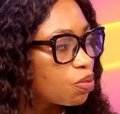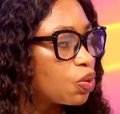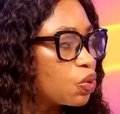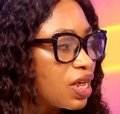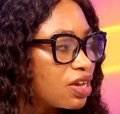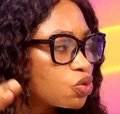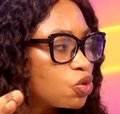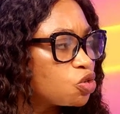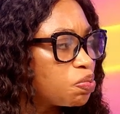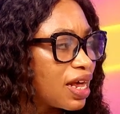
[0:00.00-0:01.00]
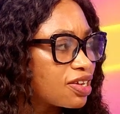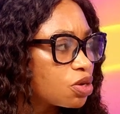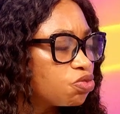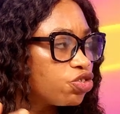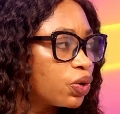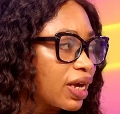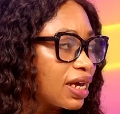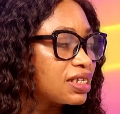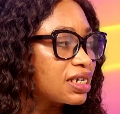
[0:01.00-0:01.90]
There's going to be like some truncating